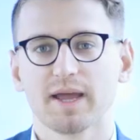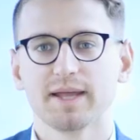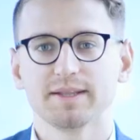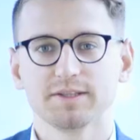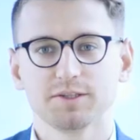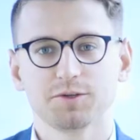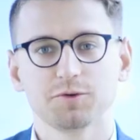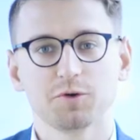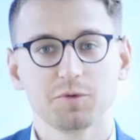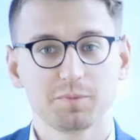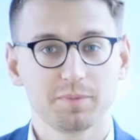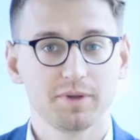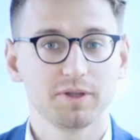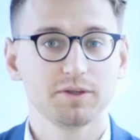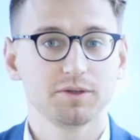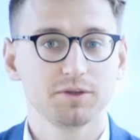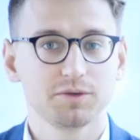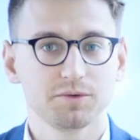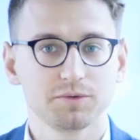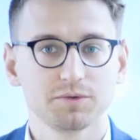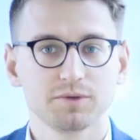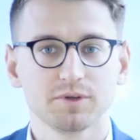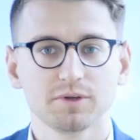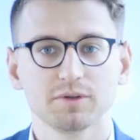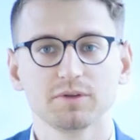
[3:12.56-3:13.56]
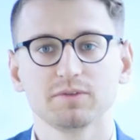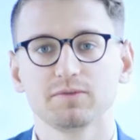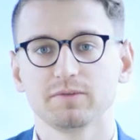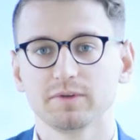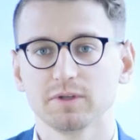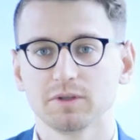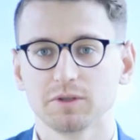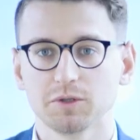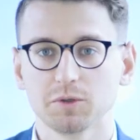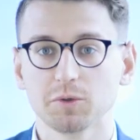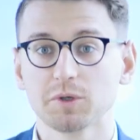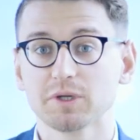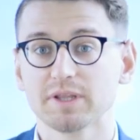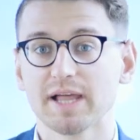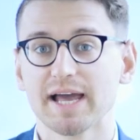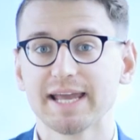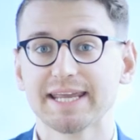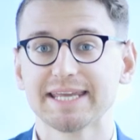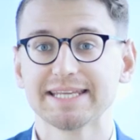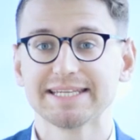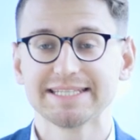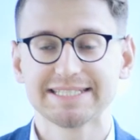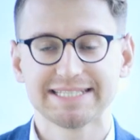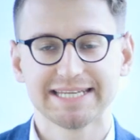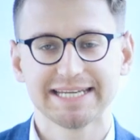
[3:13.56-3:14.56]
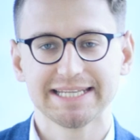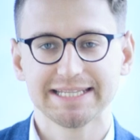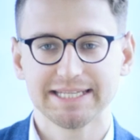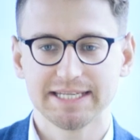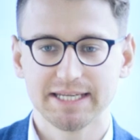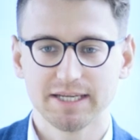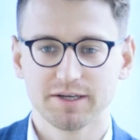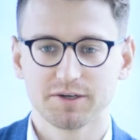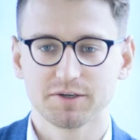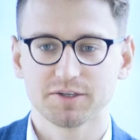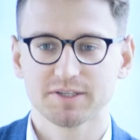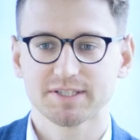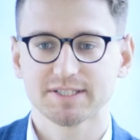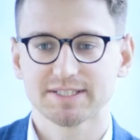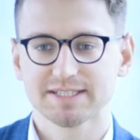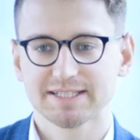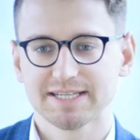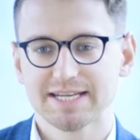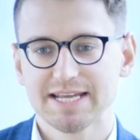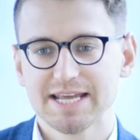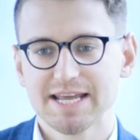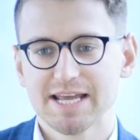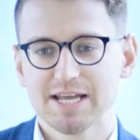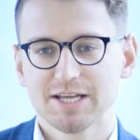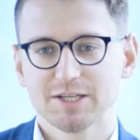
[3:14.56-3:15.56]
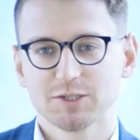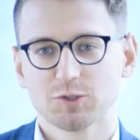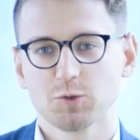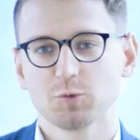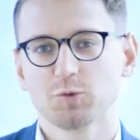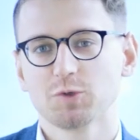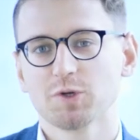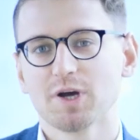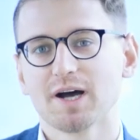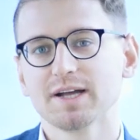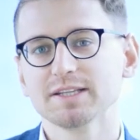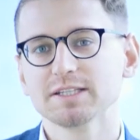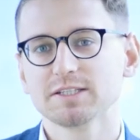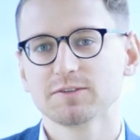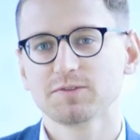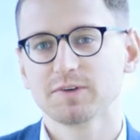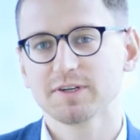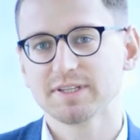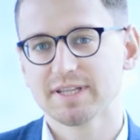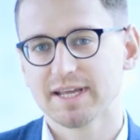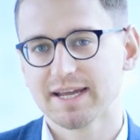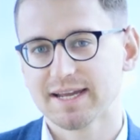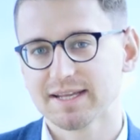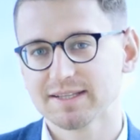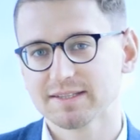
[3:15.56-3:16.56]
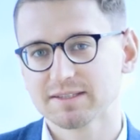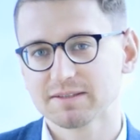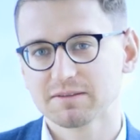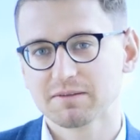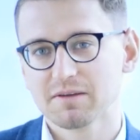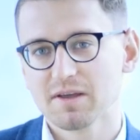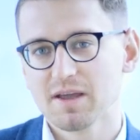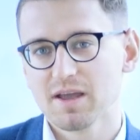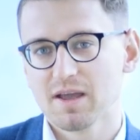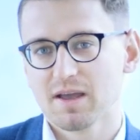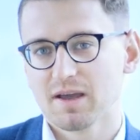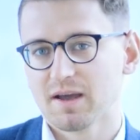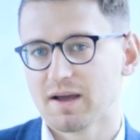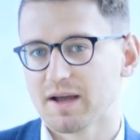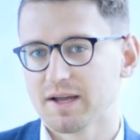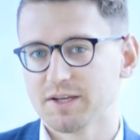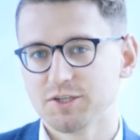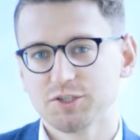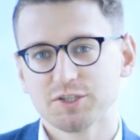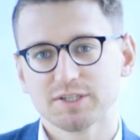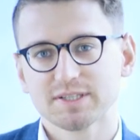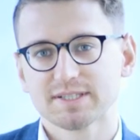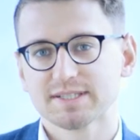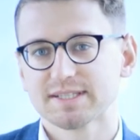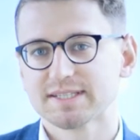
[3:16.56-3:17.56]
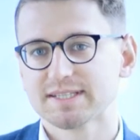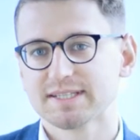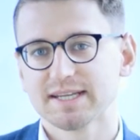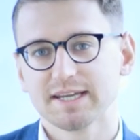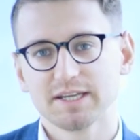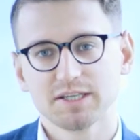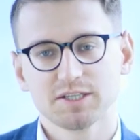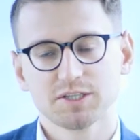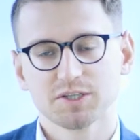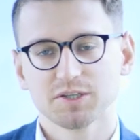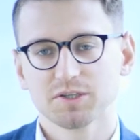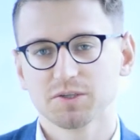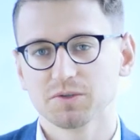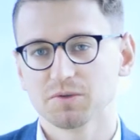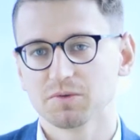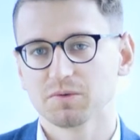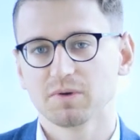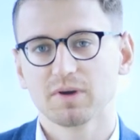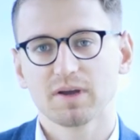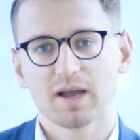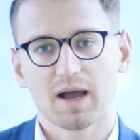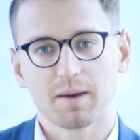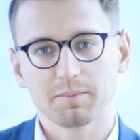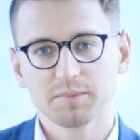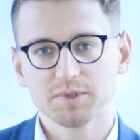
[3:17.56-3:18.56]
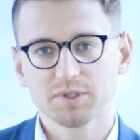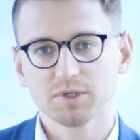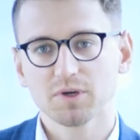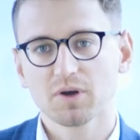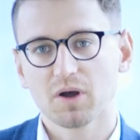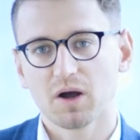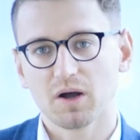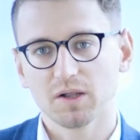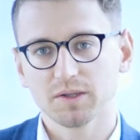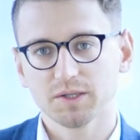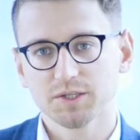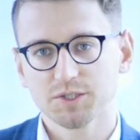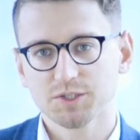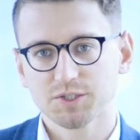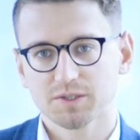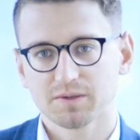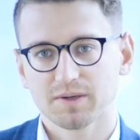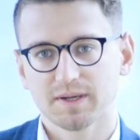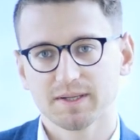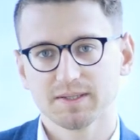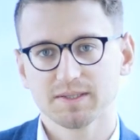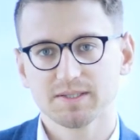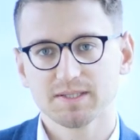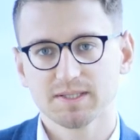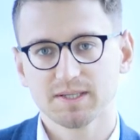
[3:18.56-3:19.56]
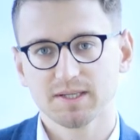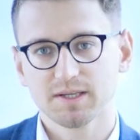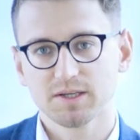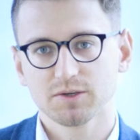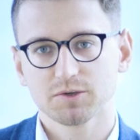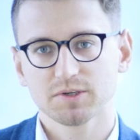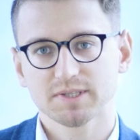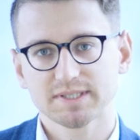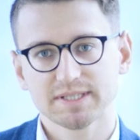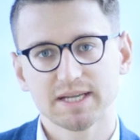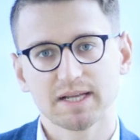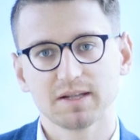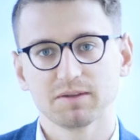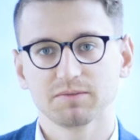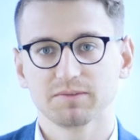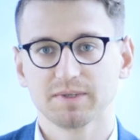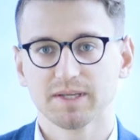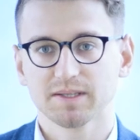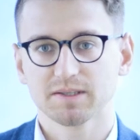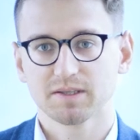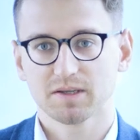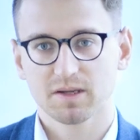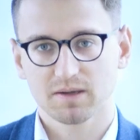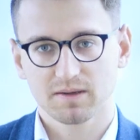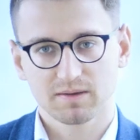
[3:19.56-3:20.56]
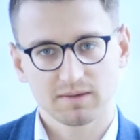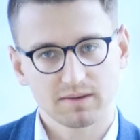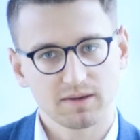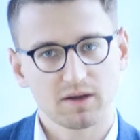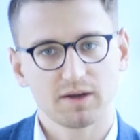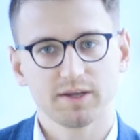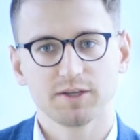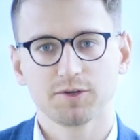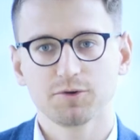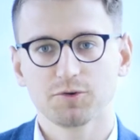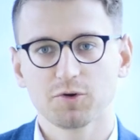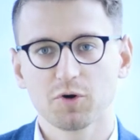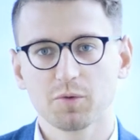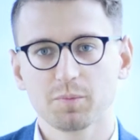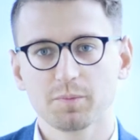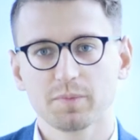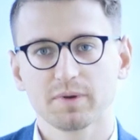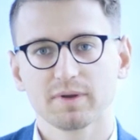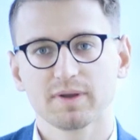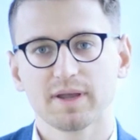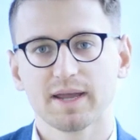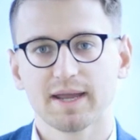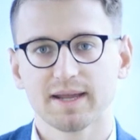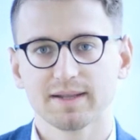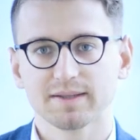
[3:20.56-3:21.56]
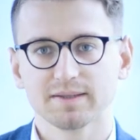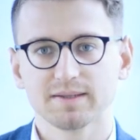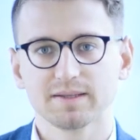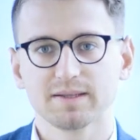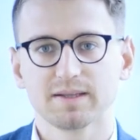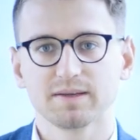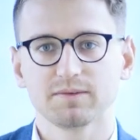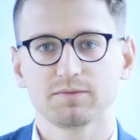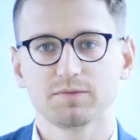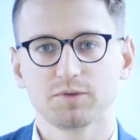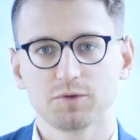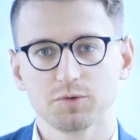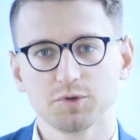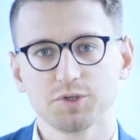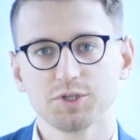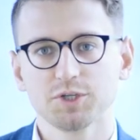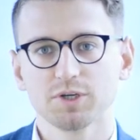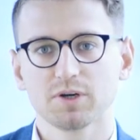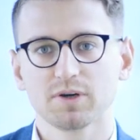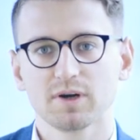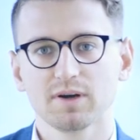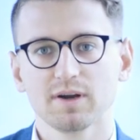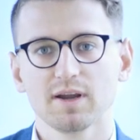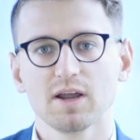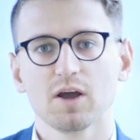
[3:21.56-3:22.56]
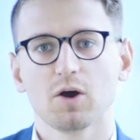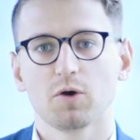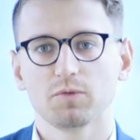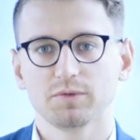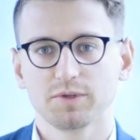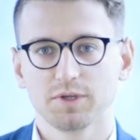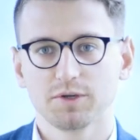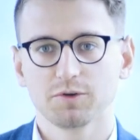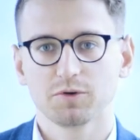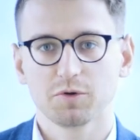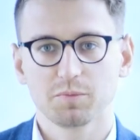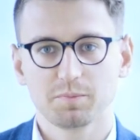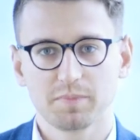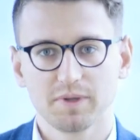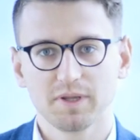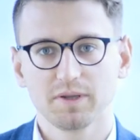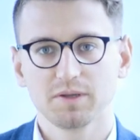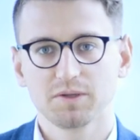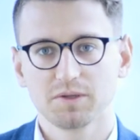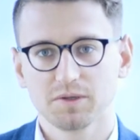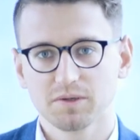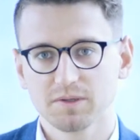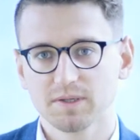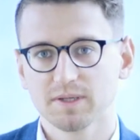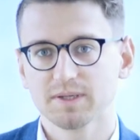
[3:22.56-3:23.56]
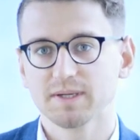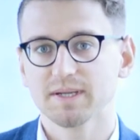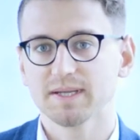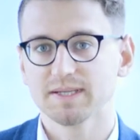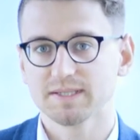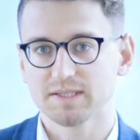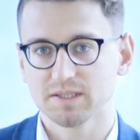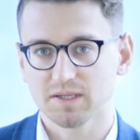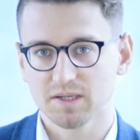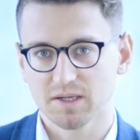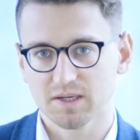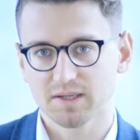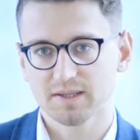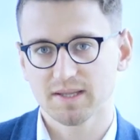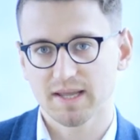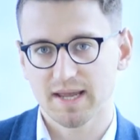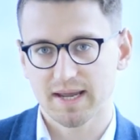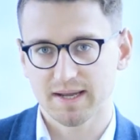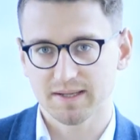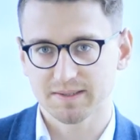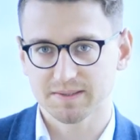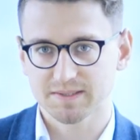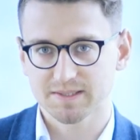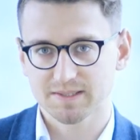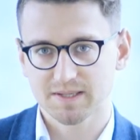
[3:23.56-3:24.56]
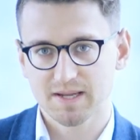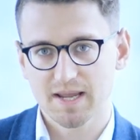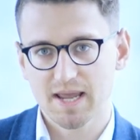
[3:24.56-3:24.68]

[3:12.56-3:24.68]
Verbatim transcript: and European Union will look like in 10 years. So to answer that, I just say to you, come to college and see yourself that Europe and the future of the European Union is in good hands.